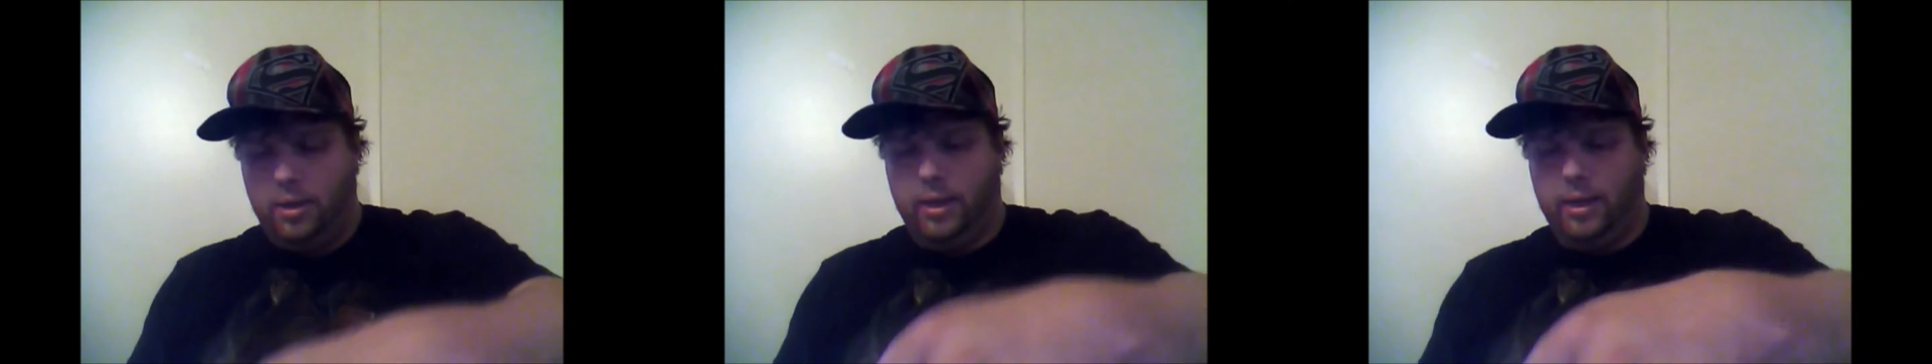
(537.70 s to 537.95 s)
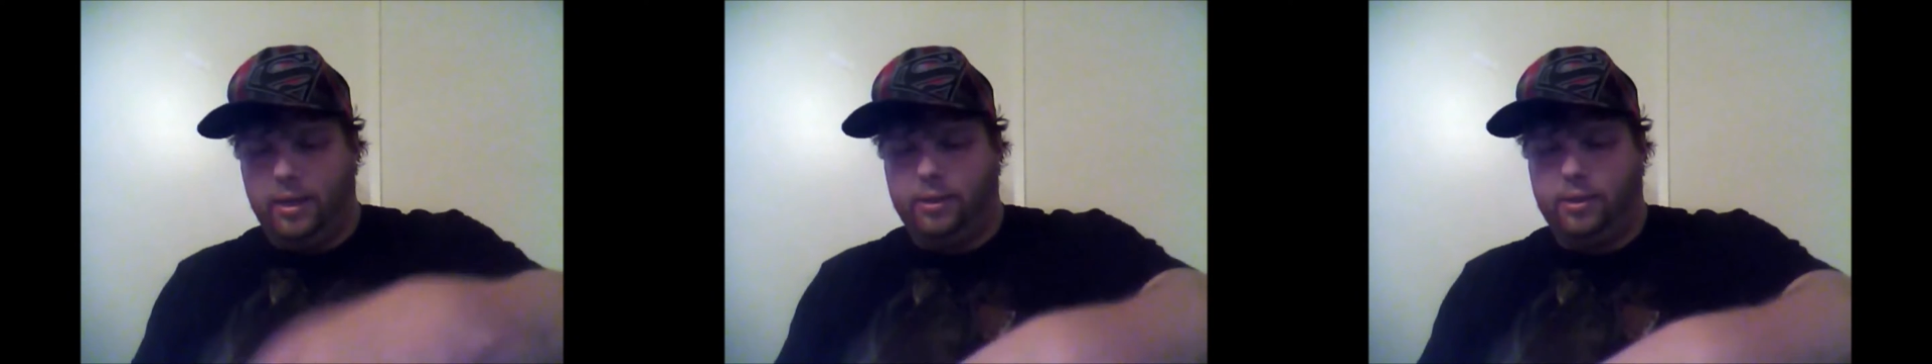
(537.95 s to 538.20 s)

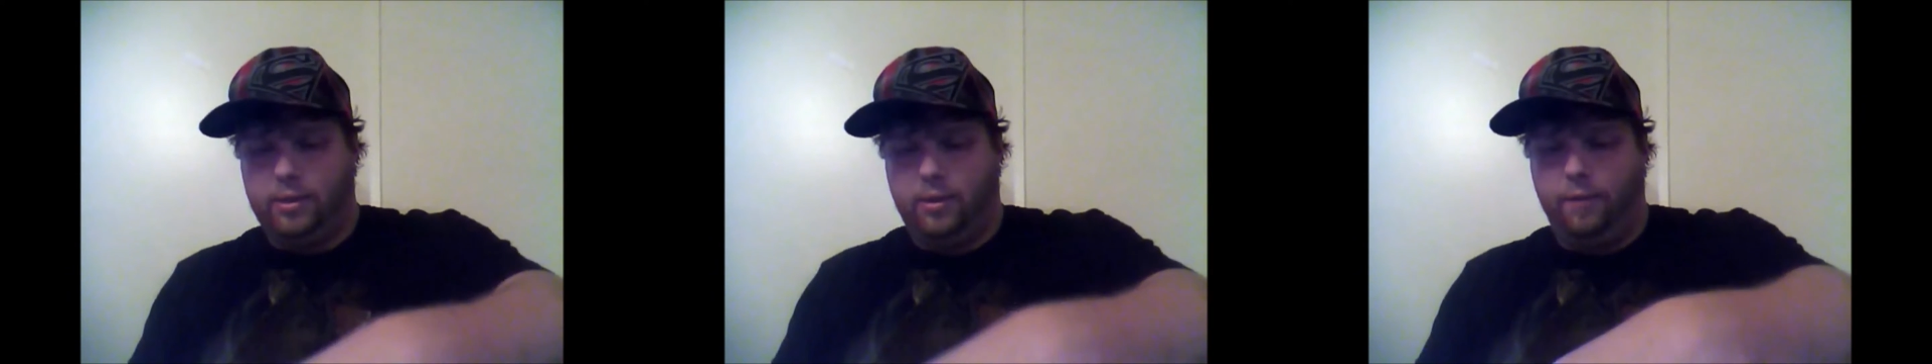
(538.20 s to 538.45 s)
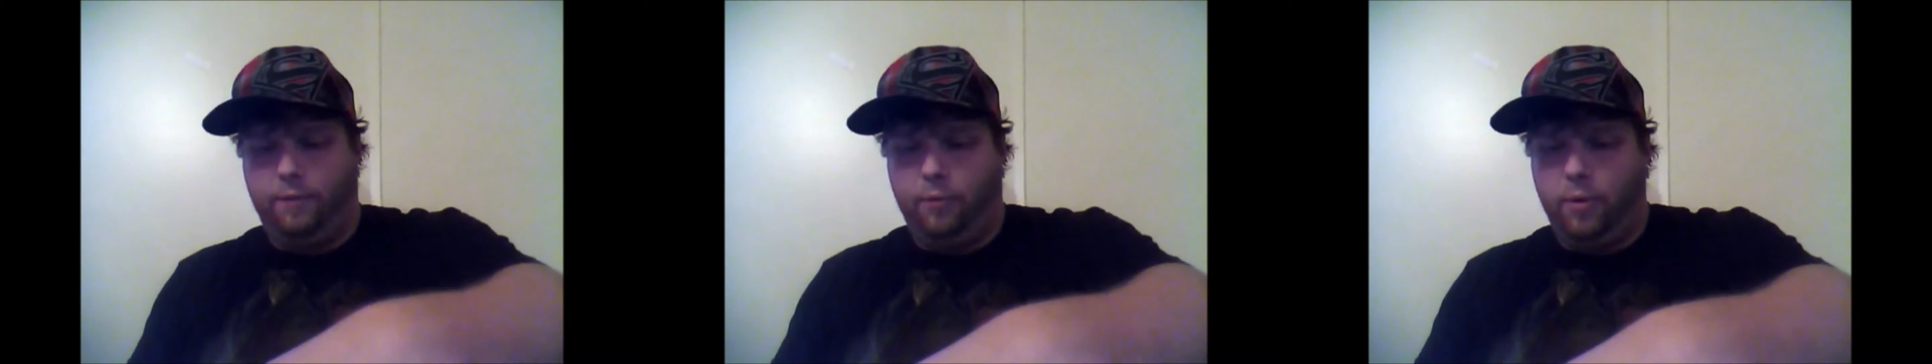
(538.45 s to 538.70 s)
is
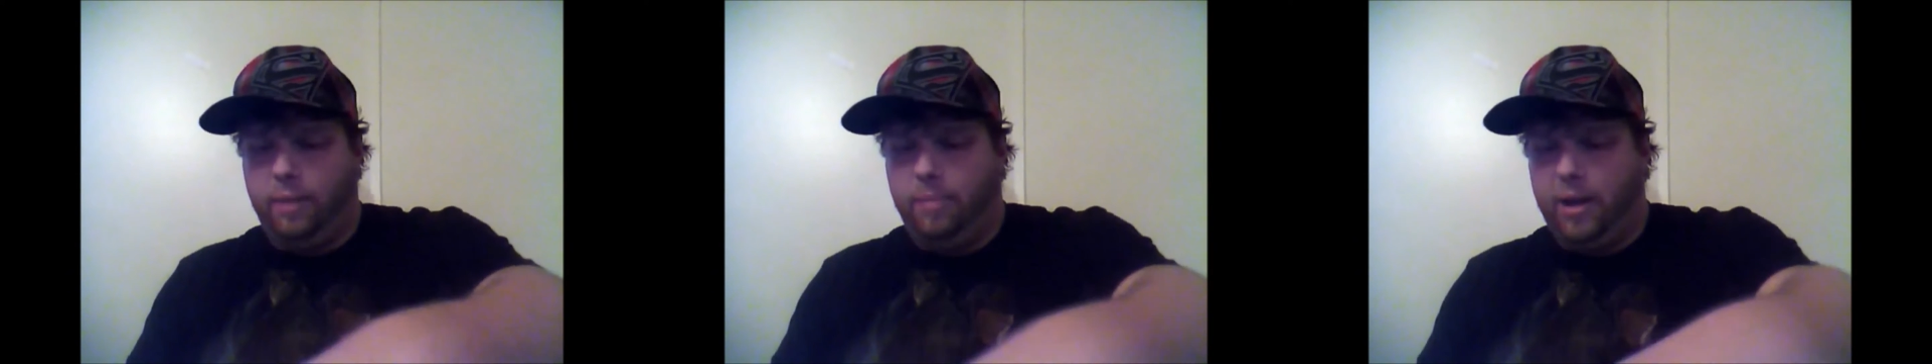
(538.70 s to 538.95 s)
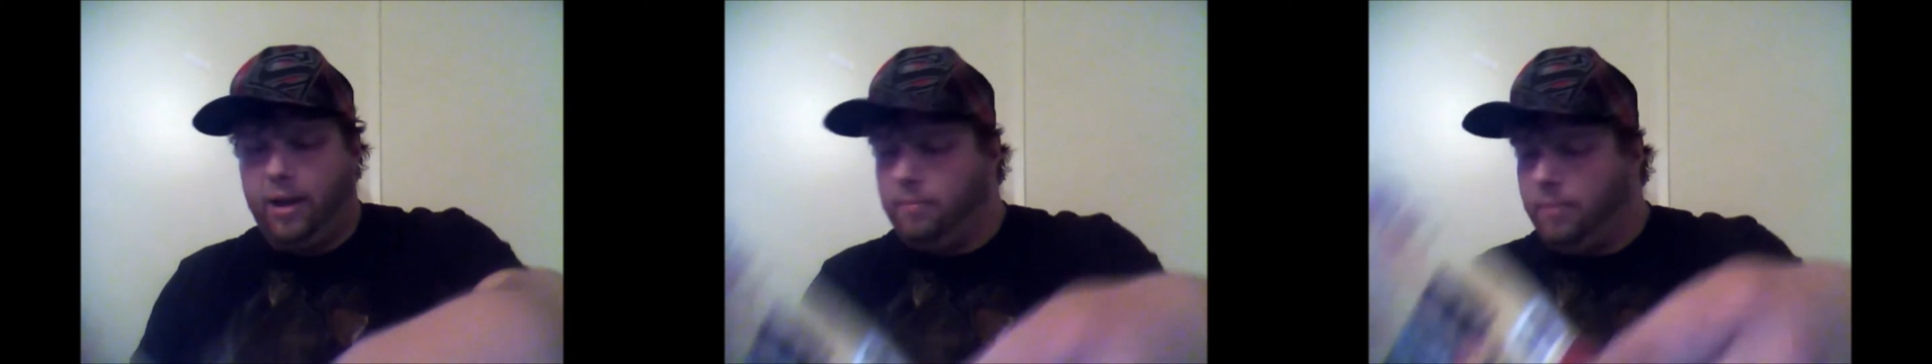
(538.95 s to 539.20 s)
the
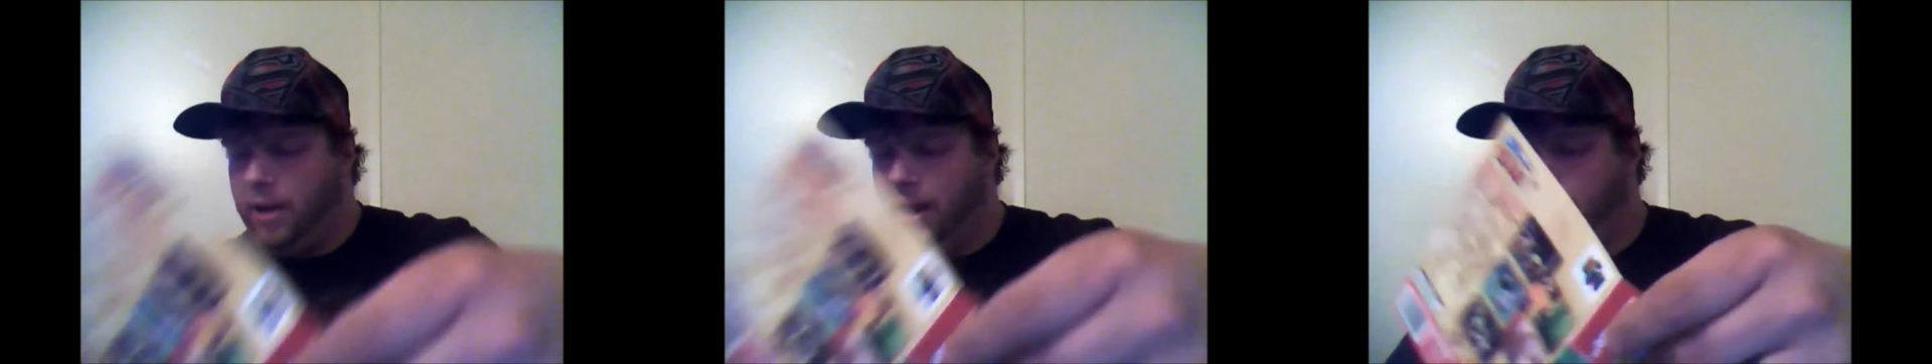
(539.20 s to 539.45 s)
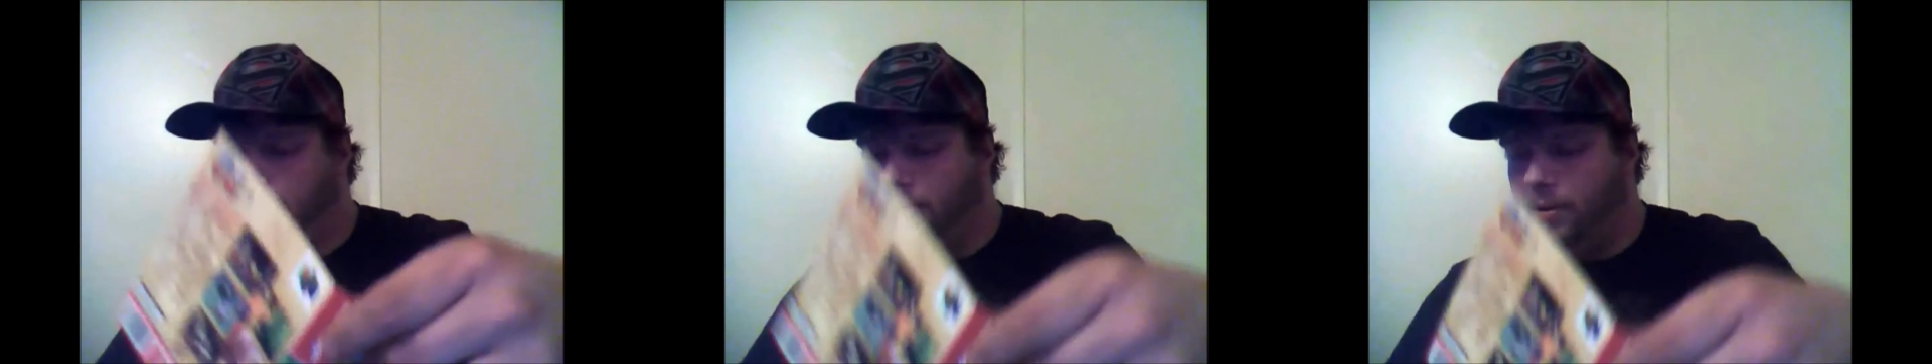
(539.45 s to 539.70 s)
40-pound
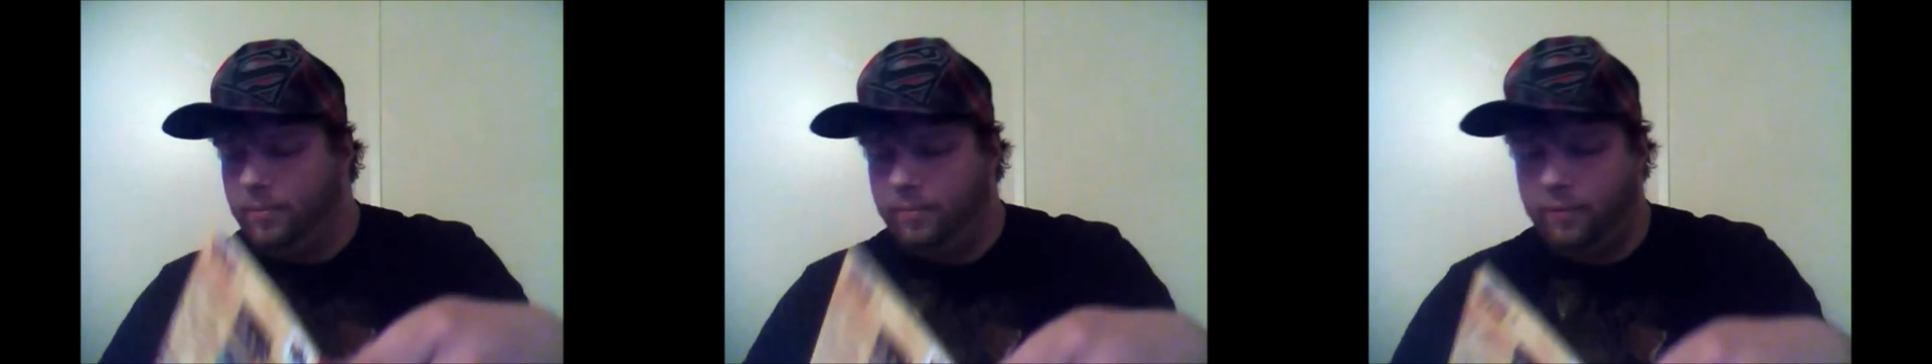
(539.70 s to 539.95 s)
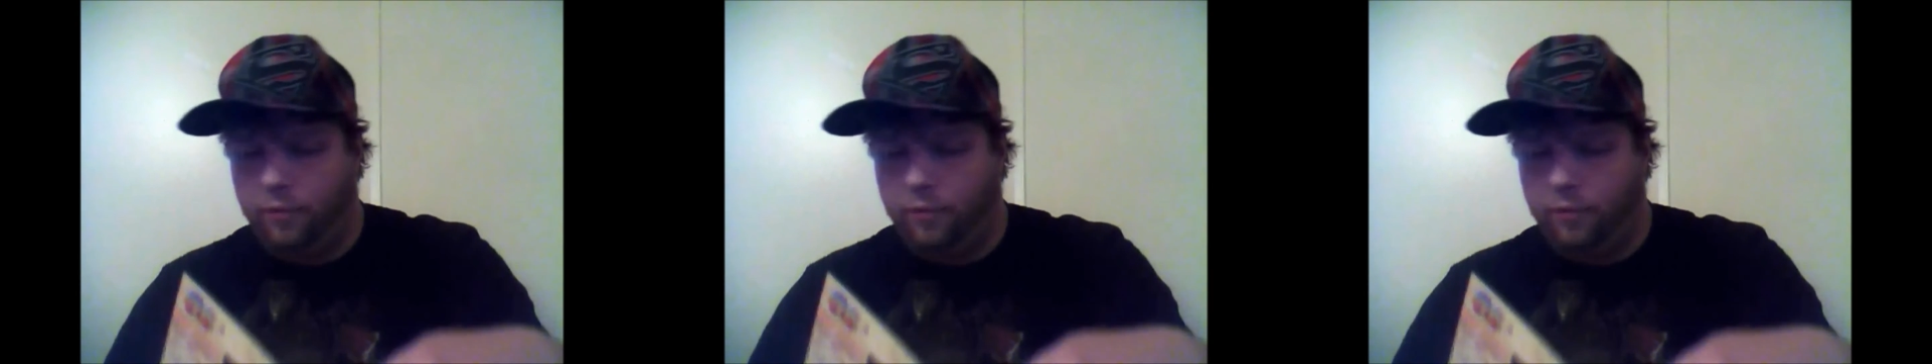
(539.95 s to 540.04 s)
paper,